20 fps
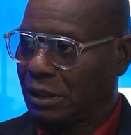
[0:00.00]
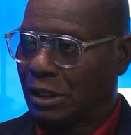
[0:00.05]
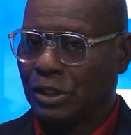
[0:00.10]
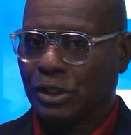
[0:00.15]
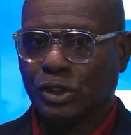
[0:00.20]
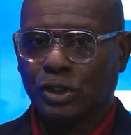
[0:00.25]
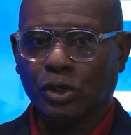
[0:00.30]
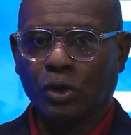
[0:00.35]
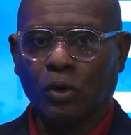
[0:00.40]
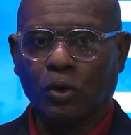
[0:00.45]

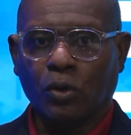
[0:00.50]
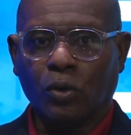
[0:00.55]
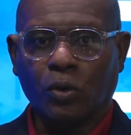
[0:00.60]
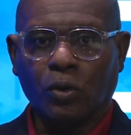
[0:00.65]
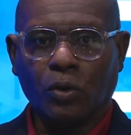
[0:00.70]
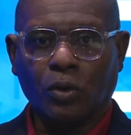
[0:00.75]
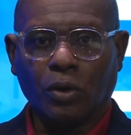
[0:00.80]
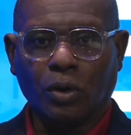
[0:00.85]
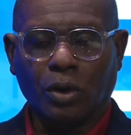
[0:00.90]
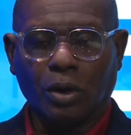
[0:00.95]

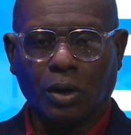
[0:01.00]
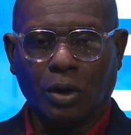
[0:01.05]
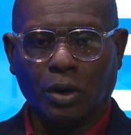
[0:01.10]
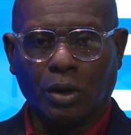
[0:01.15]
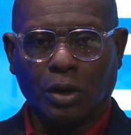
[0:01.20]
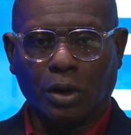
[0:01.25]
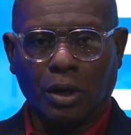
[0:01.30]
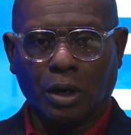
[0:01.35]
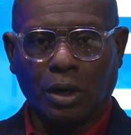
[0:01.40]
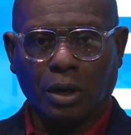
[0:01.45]
So
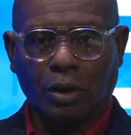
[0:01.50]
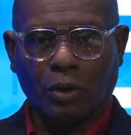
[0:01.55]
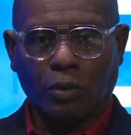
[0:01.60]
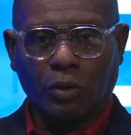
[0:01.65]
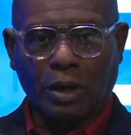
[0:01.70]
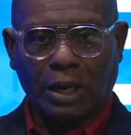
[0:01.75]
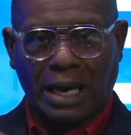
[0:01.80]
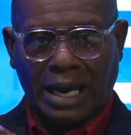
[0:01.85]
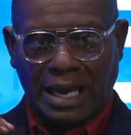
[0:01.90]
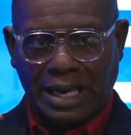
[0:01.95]

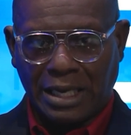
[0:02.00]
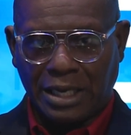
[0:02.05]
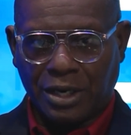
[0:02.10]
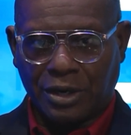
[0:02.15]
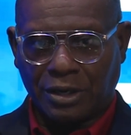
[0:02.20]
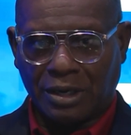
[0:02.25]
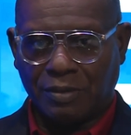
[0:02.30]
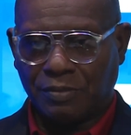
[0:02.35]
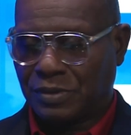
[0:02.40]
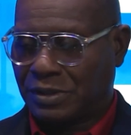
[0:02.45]
I
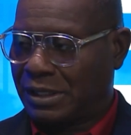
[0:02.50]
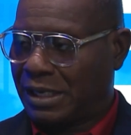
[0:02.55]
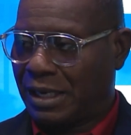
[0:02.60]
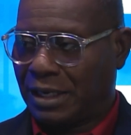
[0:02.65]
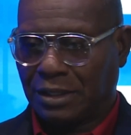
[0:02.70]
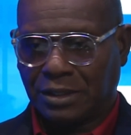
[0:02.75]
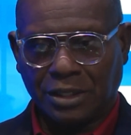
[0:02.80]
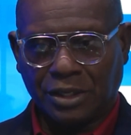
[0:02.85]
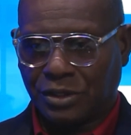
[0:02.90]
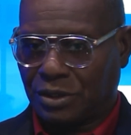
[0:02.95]
hear them
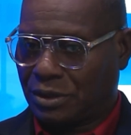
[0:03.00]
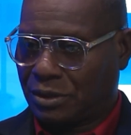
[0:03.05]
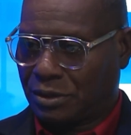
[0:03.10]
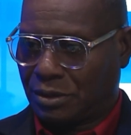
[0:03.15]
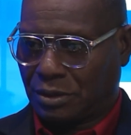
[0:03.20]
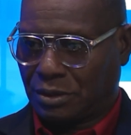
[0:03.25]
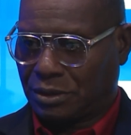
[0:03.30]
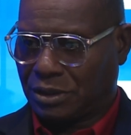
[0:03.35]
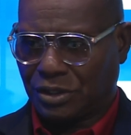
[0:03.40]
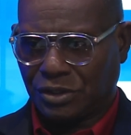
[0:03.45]
saying
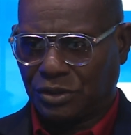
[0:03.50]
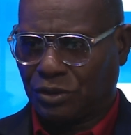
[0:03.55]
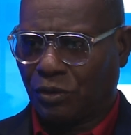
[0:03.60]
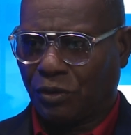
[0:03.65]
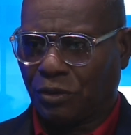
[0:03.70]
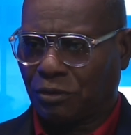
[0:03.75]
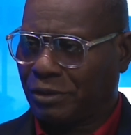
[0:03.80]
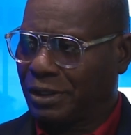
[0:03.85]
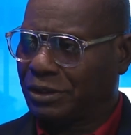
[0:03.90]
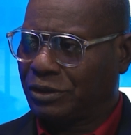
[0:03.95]
there's
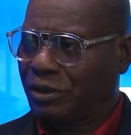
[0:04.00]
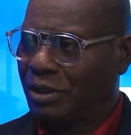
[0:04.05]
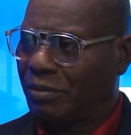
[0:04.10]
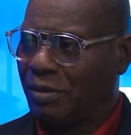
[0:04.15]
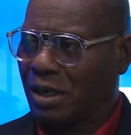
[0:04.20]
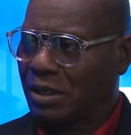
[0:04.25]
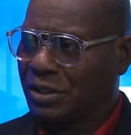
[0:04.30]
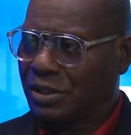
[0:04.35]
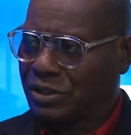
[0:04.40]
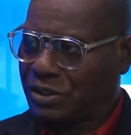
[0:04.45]
no threat to
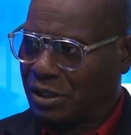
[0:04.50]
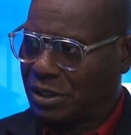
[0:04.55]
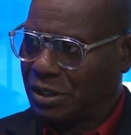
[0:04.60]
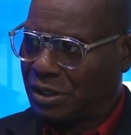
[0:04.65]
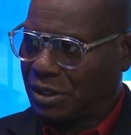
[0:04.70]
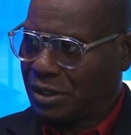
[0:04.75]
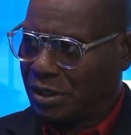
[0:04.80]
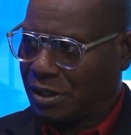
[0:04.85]
democracy.